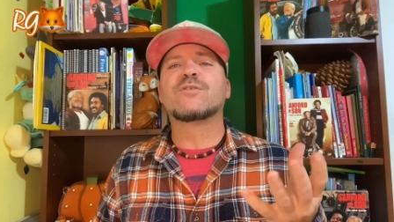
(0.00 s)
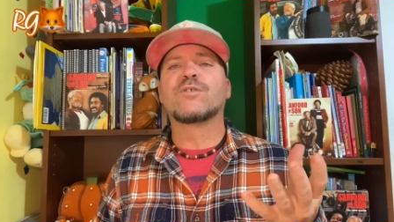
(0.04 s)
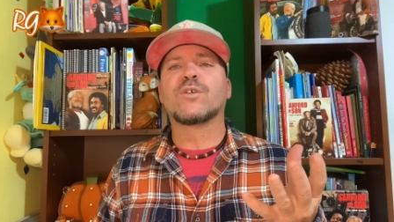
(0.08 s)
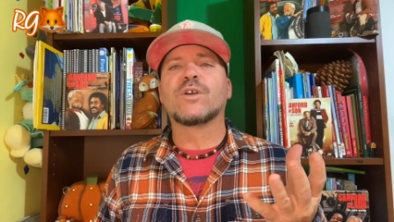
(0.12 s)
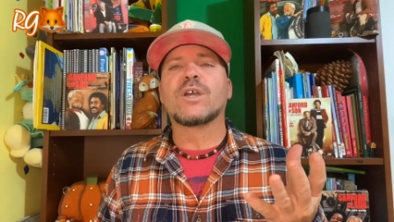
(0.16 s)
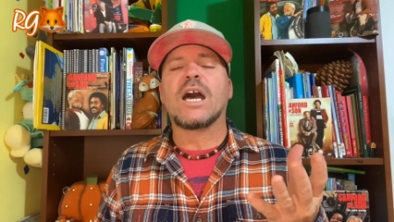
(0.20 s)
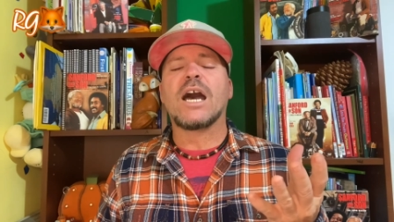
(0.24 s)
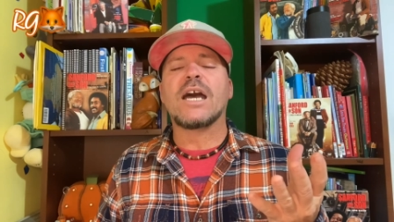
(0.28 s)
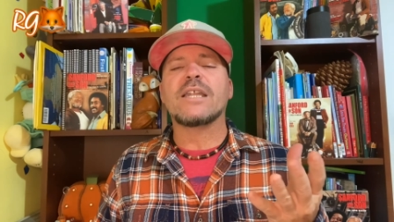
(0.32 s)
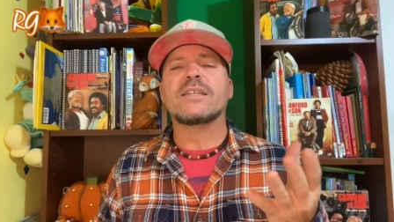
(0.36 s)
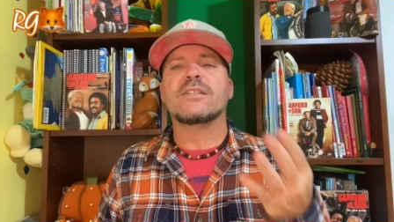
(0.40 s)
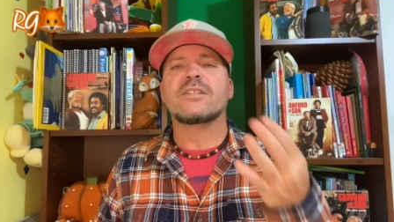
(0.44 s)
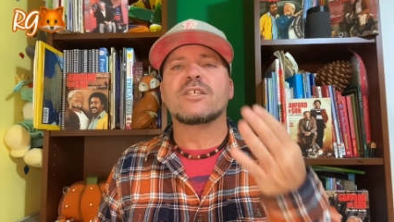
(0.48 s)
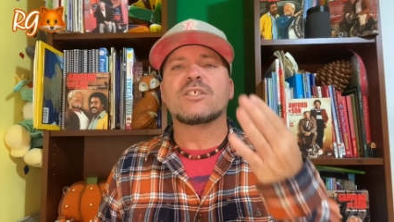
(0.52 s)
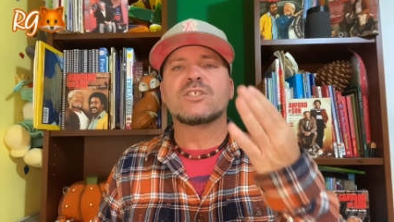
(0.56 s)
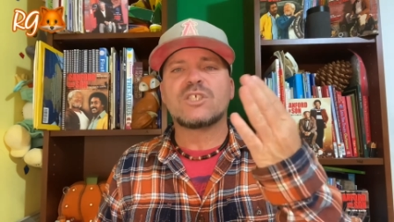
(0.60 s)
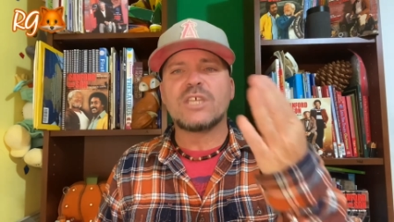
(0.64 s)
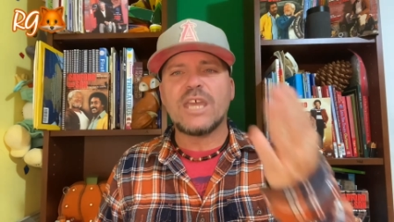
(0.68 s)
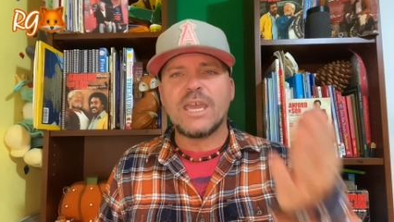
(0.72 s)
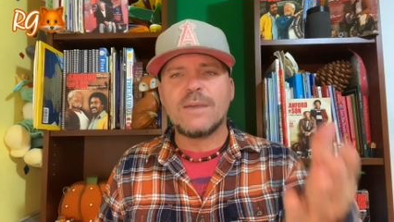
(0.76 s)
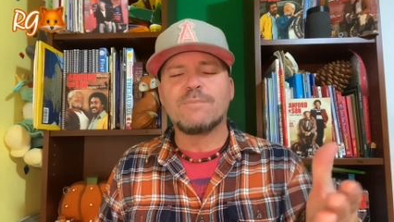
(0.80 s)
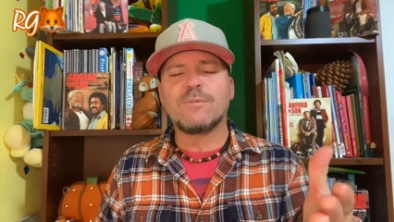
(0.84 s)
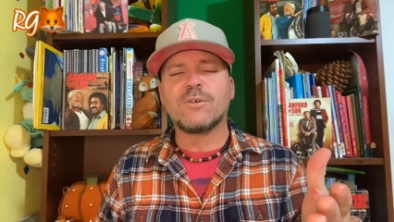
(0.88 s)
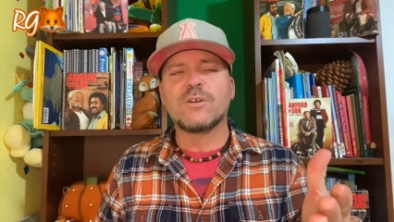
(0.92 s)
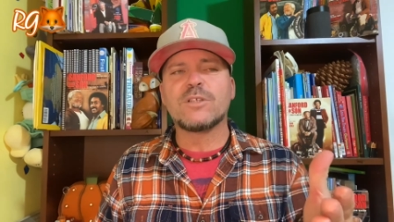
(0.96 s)
forgotten. And the
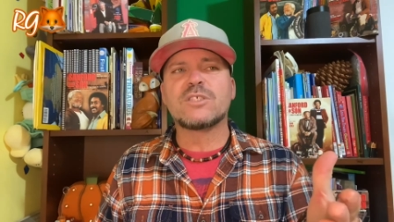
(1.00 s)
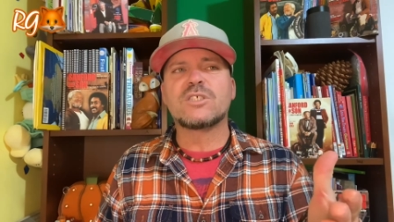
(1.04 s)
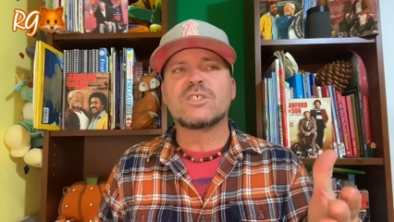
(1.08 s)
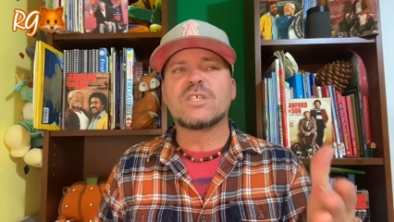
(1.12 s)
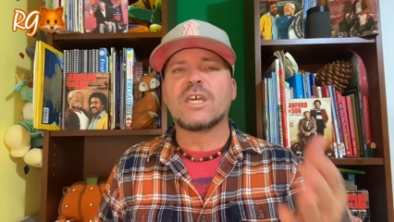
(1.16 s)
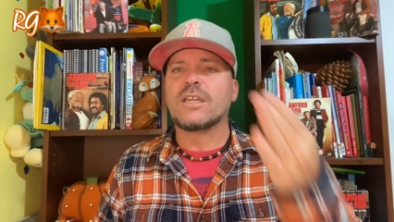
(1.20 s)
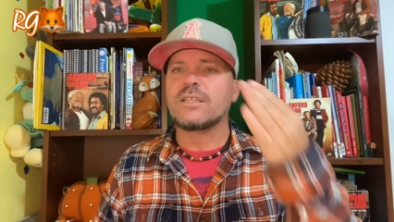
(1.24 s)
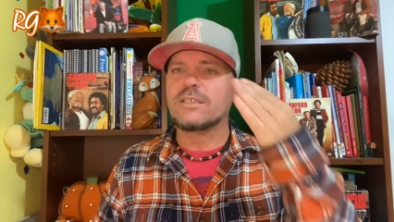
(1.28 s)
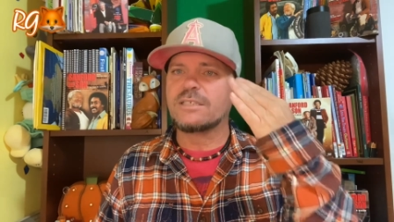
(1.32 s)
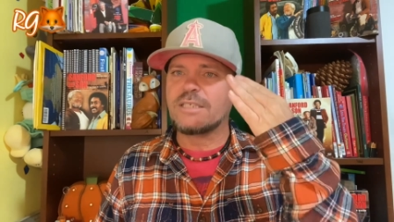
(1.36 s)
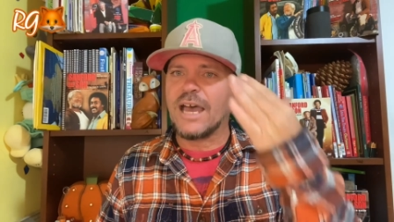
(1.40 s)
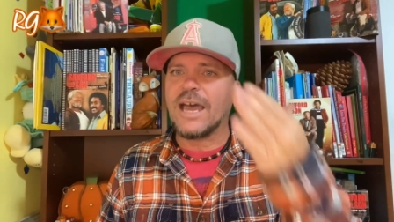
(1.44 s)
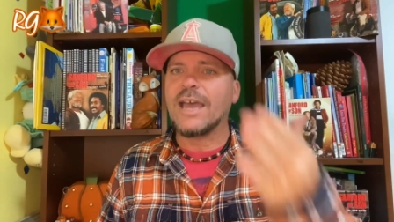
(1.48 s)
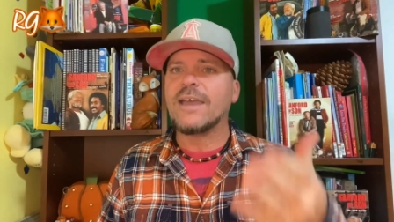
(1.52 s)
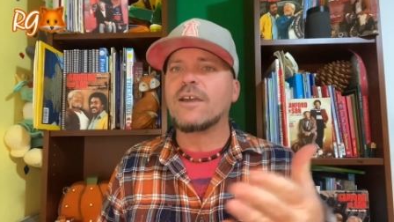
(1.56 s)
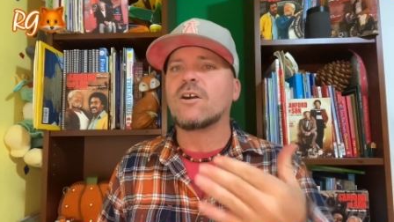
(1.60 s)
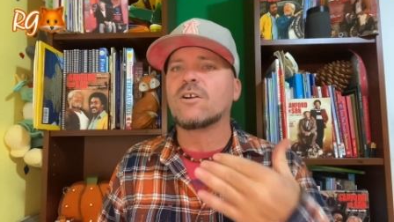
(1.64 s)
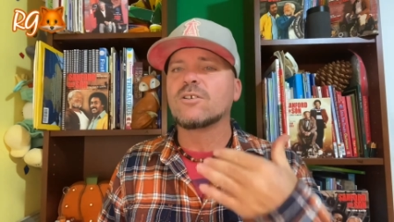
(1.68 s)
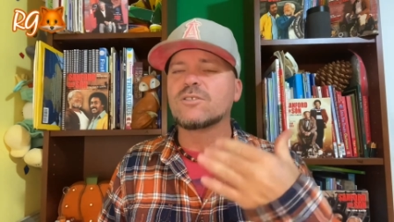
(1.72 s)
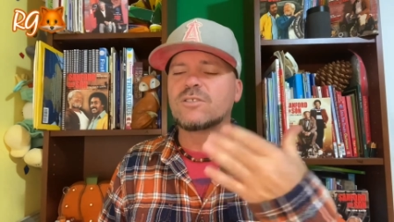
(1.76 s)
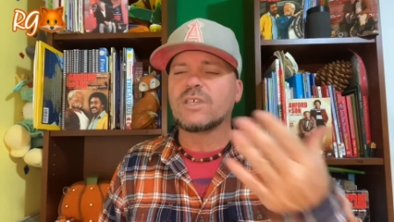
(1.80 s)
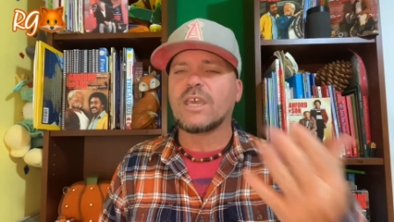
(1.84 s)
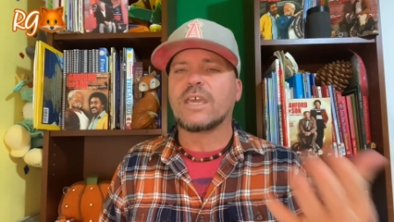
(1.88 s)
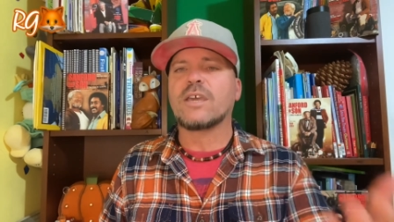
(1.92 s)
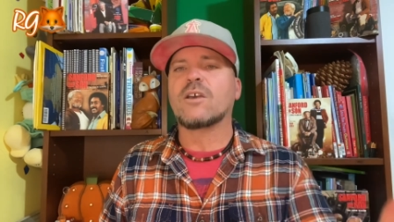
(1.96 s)
Sanford and Son
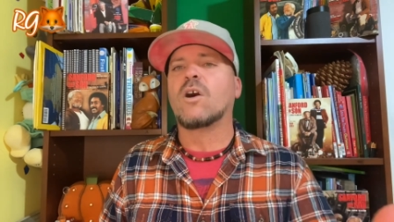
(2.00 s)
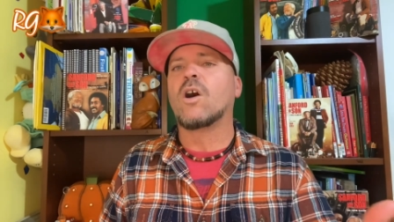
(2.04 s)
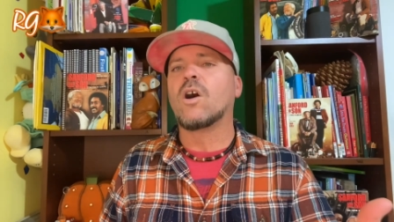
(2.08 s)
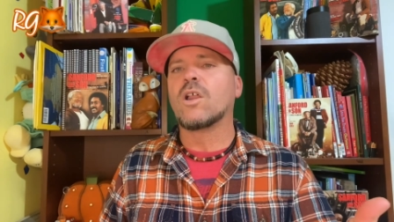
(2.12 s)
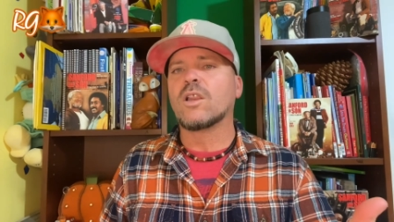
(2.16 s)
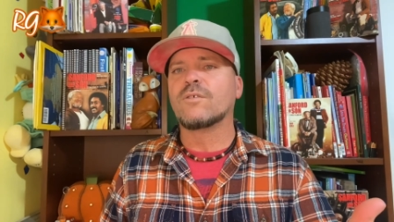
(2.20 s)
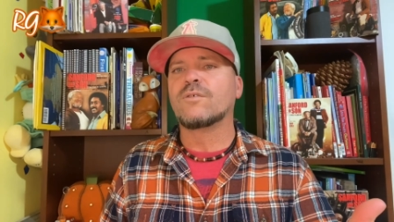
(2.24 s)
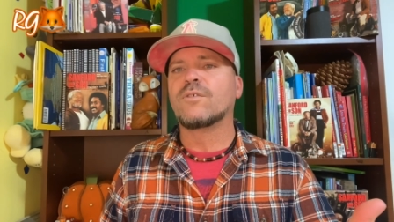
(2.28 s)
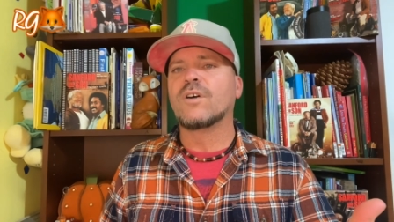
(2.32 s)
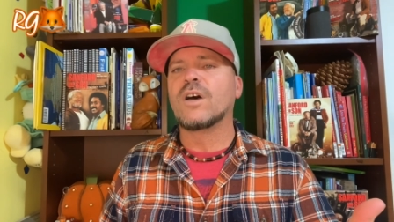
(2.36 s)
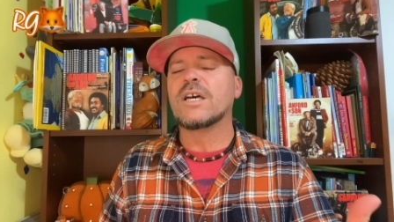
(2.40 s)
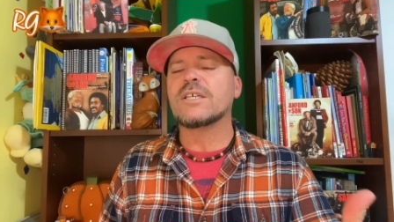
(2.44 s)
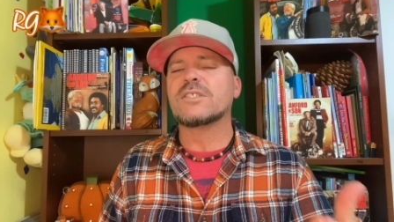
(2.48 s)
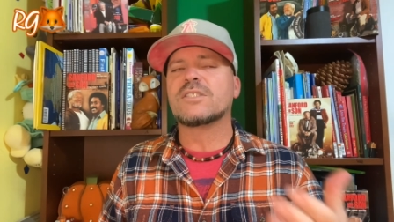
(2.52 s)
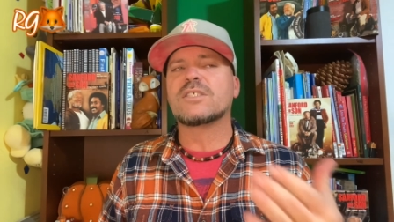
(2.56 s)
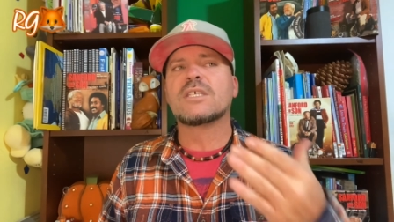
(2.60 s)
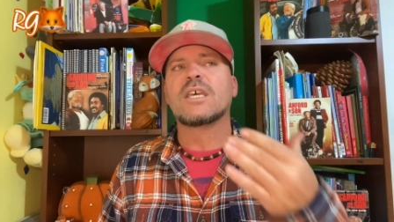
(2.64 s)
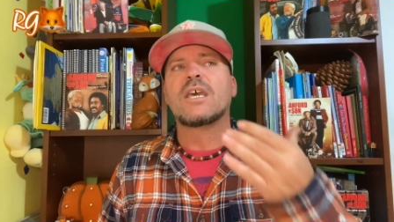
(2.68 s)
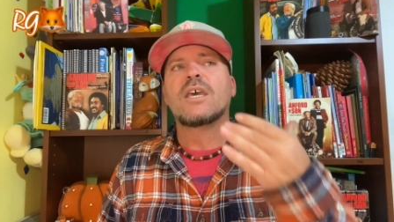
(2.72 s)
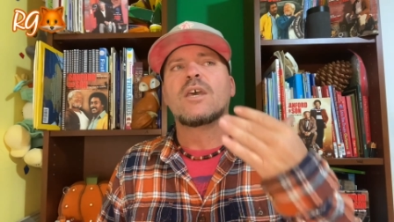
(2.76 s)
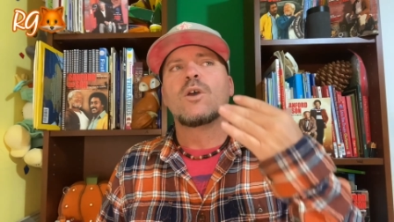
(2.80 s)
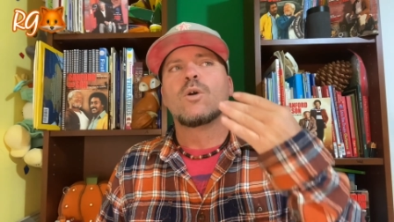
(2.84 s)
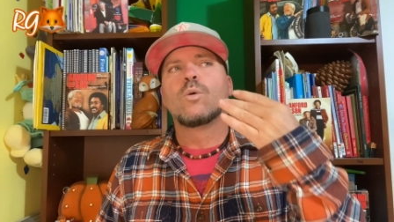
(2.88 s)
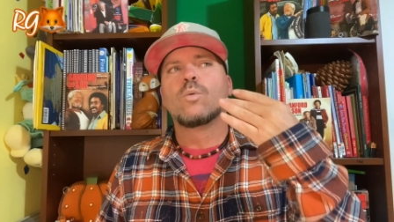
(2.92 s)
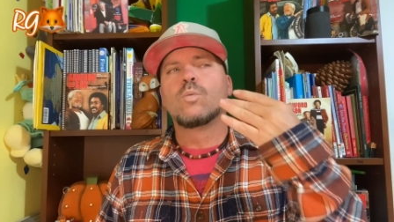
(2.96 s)
diehards, like all of us,
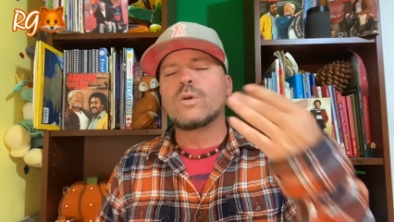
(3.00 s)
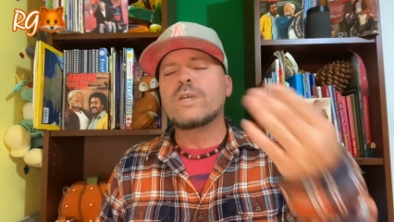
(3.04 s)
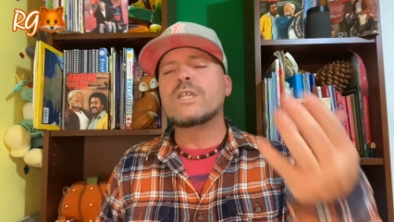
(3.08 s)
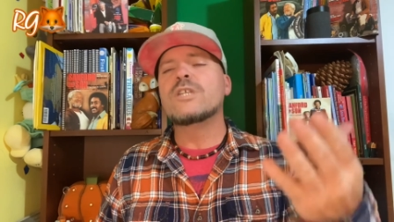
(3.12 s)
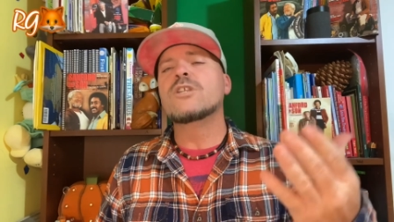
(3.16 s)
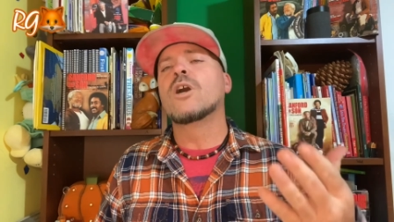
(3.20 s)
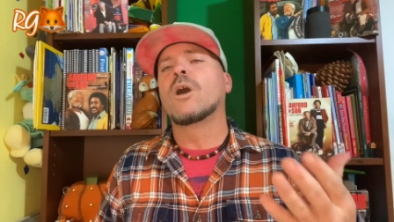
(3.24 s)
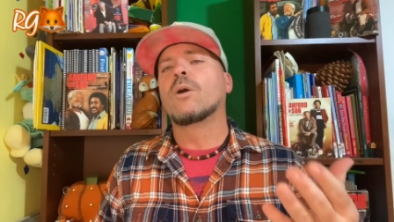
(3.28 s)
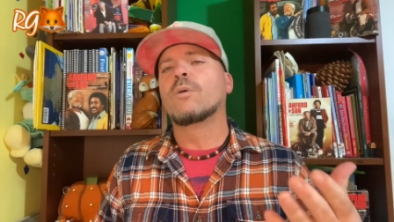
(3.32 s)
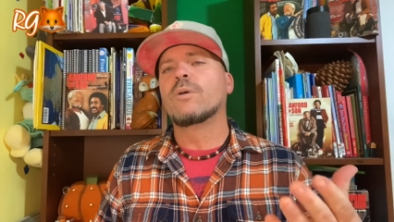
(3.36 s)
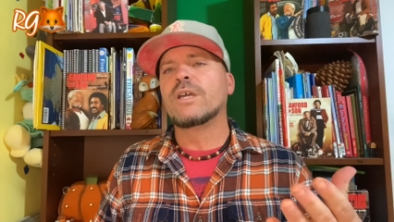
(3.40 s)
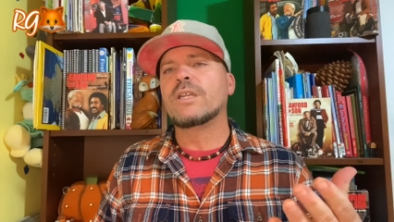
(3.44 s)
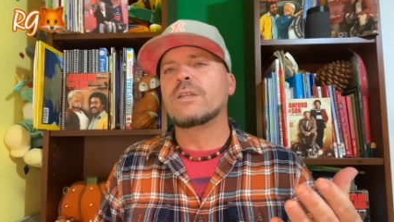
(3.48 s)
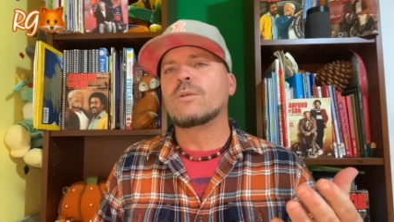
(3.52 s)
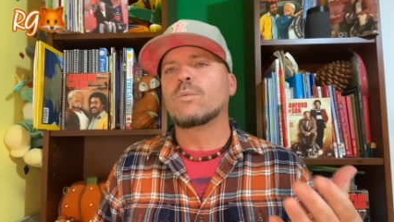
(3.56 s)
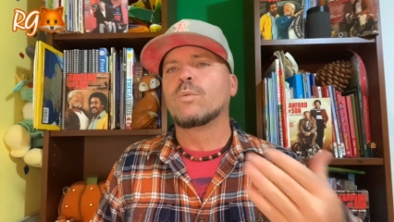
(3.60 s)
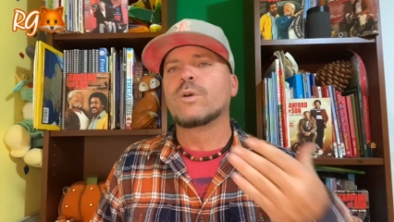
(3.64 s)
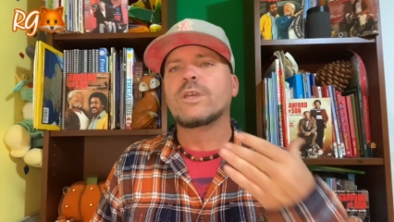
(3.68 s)
we know it.